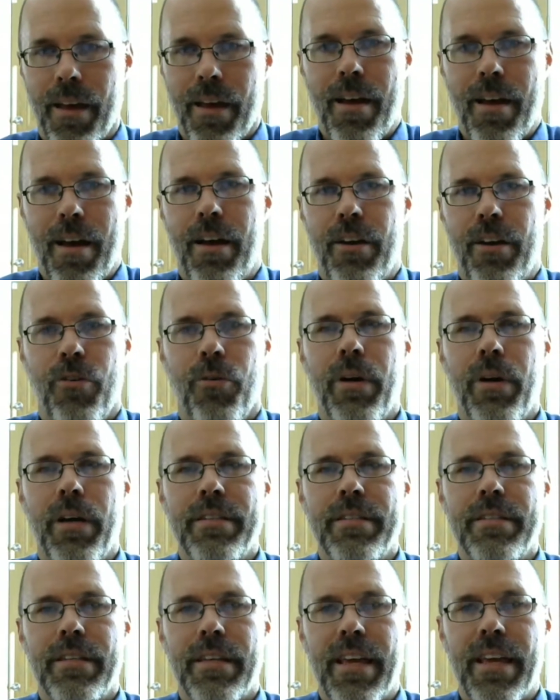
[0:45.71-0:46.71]
a
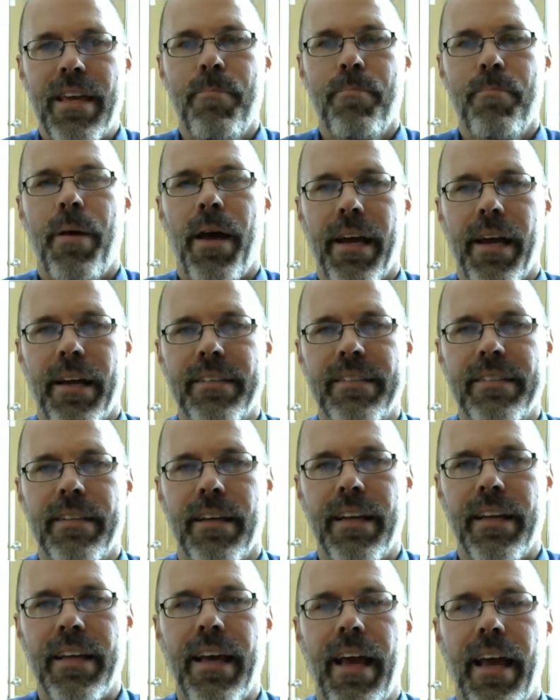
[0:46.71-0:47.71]
noise impact
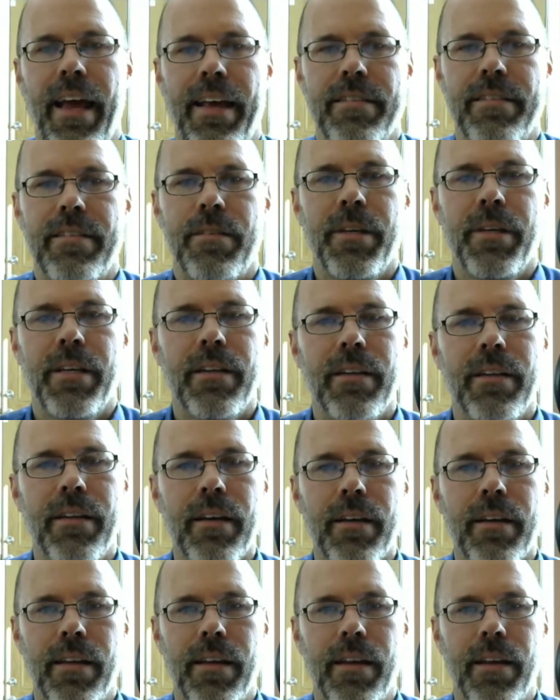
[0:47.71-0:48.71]
study has to be
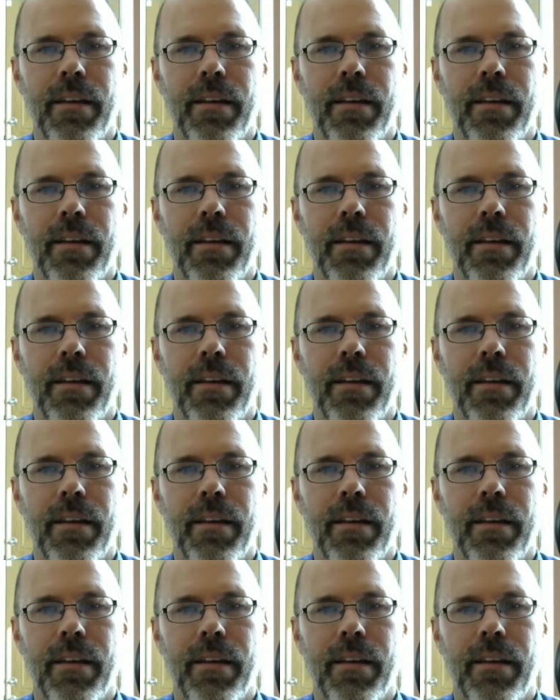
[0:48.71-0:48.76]
conducted